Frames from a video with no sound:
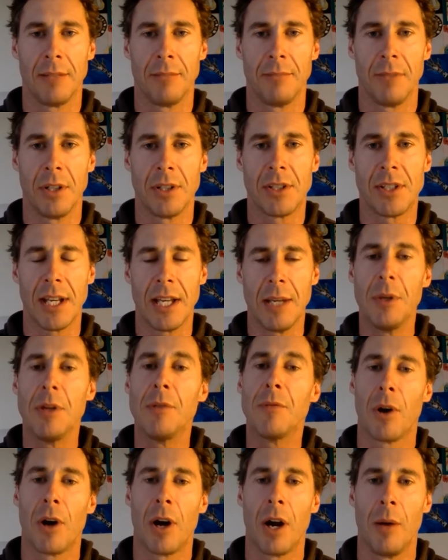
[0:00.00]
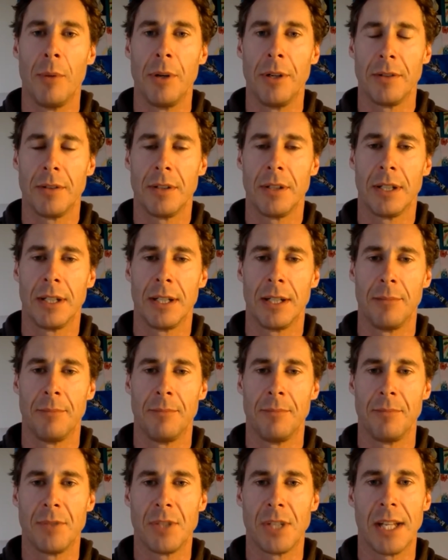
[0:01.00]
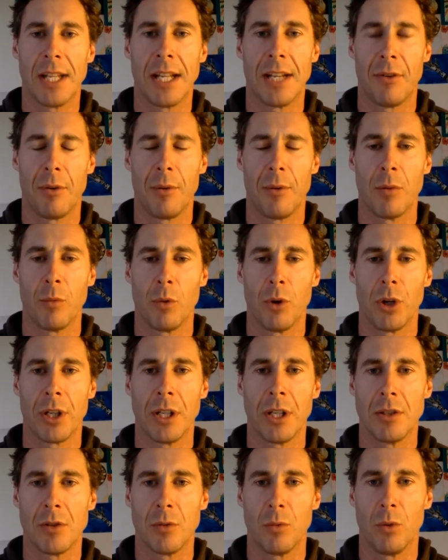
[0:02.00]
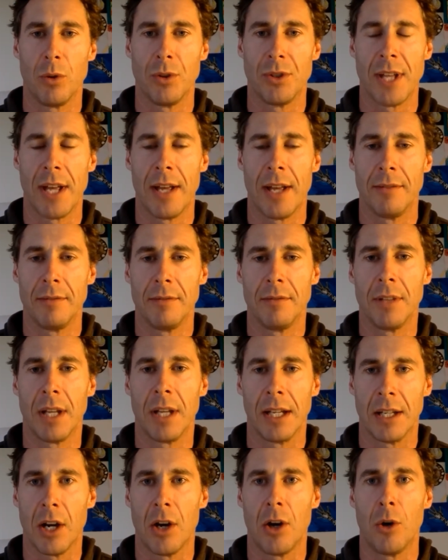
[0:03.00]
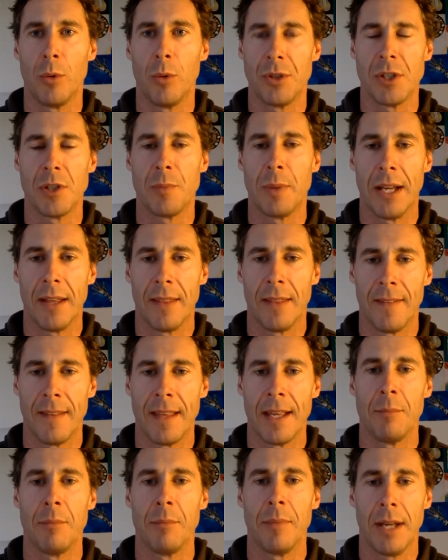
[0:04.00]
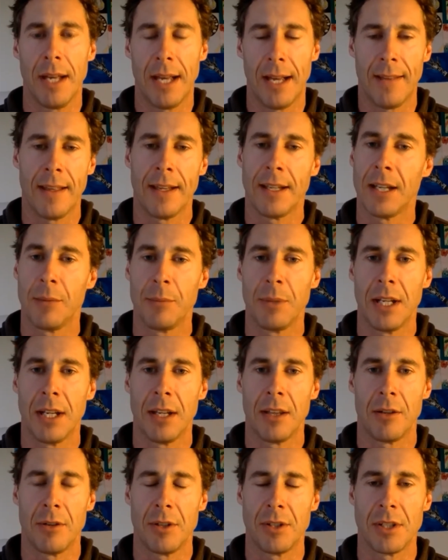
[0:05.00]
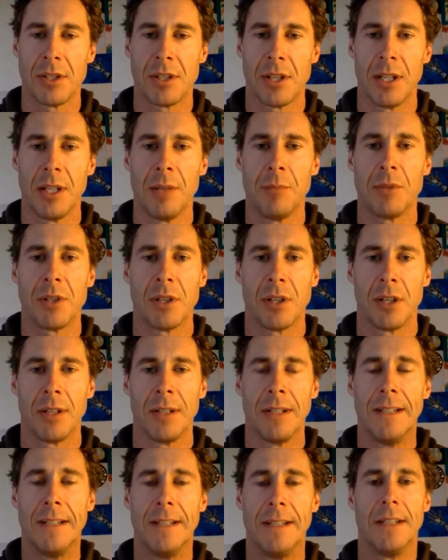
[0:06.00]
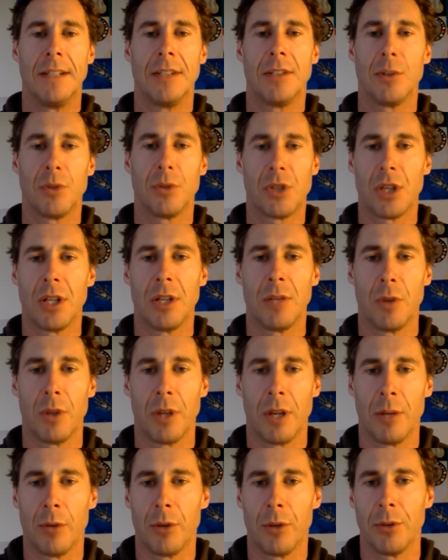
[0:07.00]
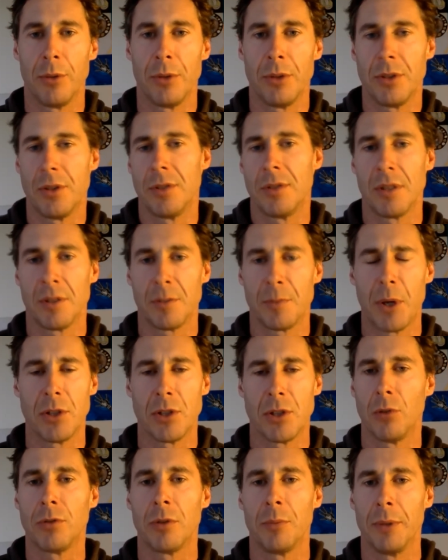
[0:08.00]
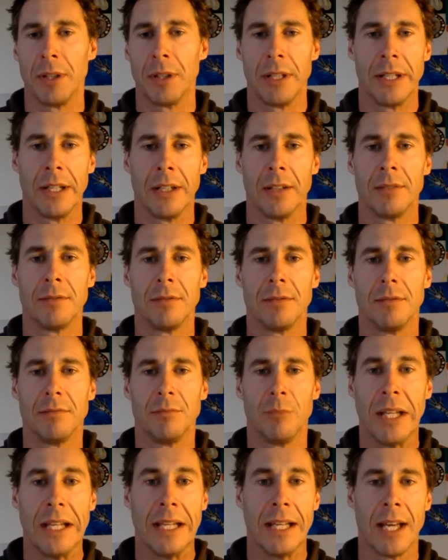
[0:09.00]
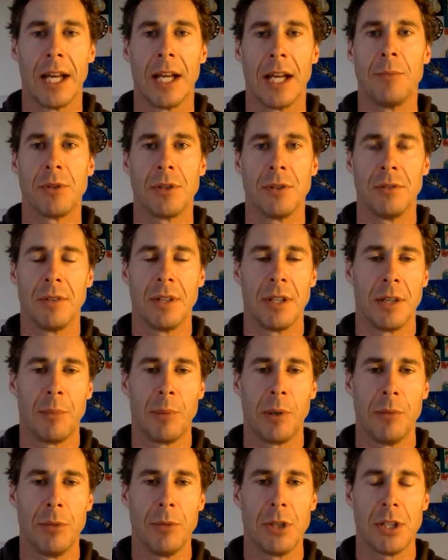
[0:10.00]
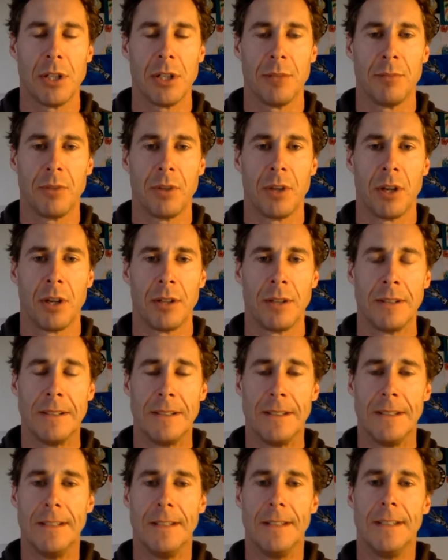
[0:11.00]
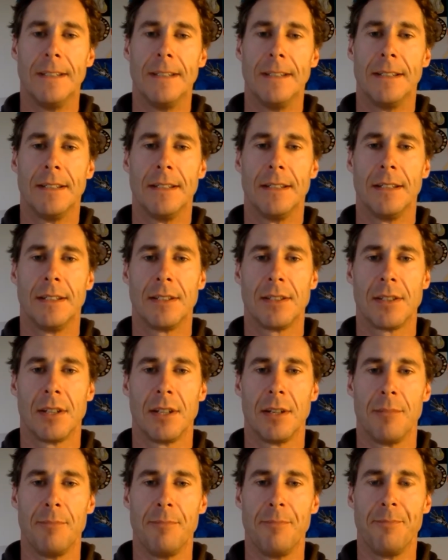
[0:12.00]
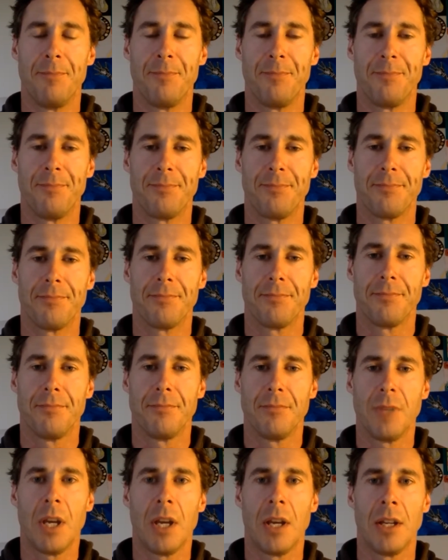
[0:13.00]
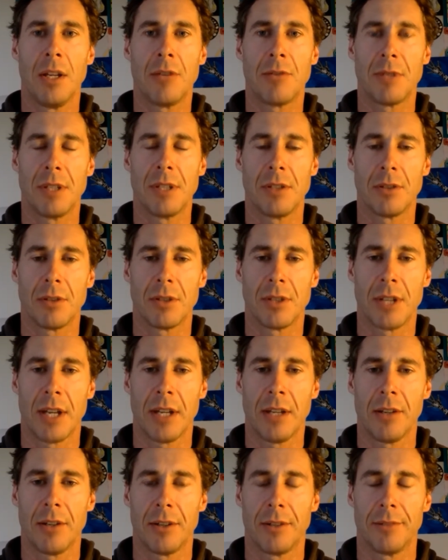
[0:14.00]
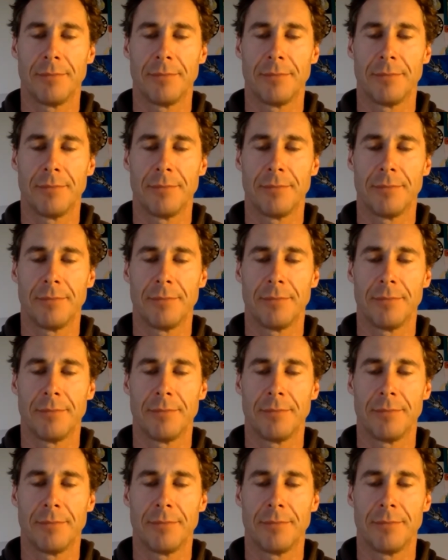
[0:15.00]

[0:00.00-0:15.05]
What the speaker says: team environment to get everyone working towards that goal, which is bigger than them, how they come together as a team to achieve what they want to, which is, I suppose, ultimately winning games and a premiership. So it's, interesting sort of take on it.